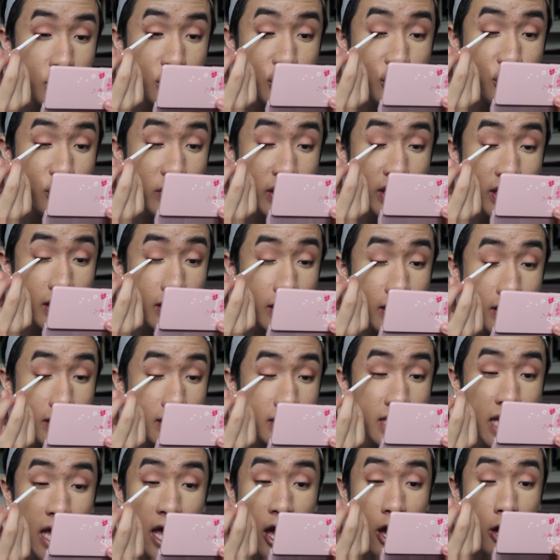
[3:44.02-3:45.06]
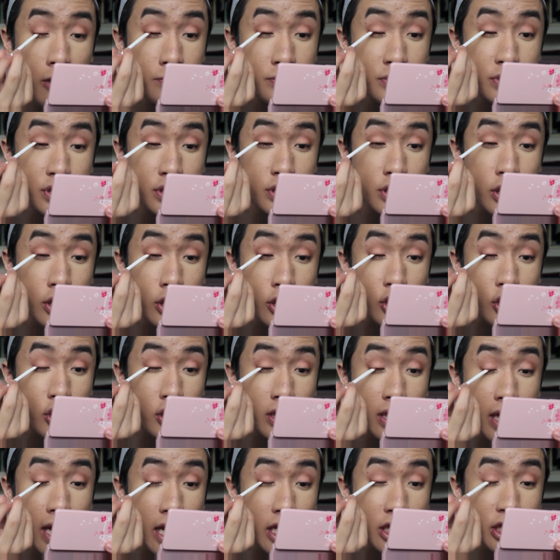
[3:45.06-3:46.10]
Doing this helps
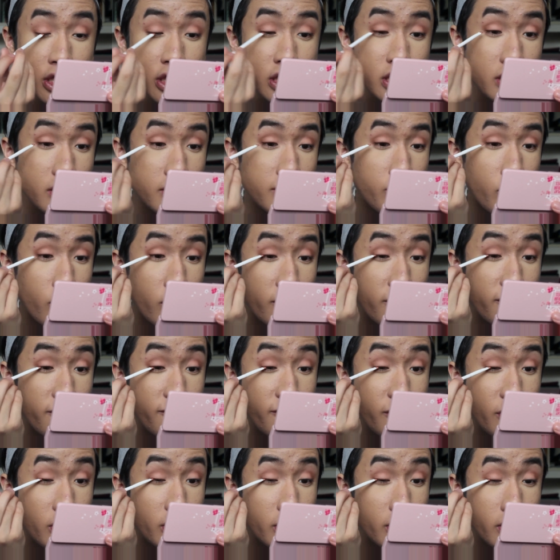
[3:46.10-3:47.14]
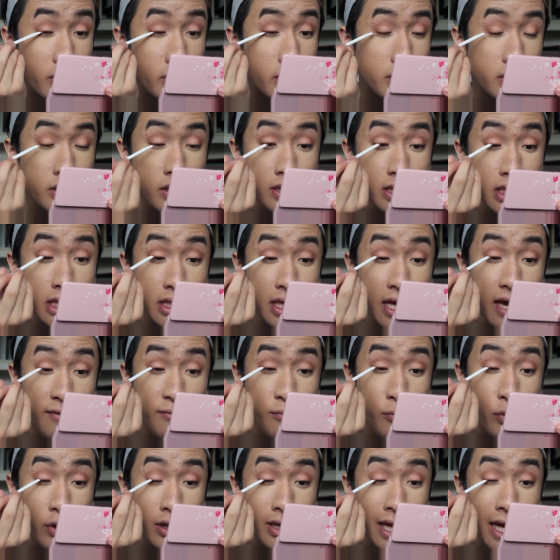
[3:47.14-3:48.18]
your lashes look more fuller. Looks like you
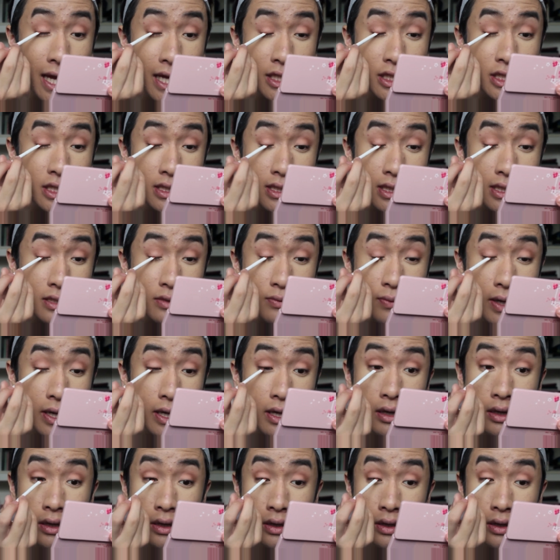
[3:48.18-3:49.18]
have more lashes this way.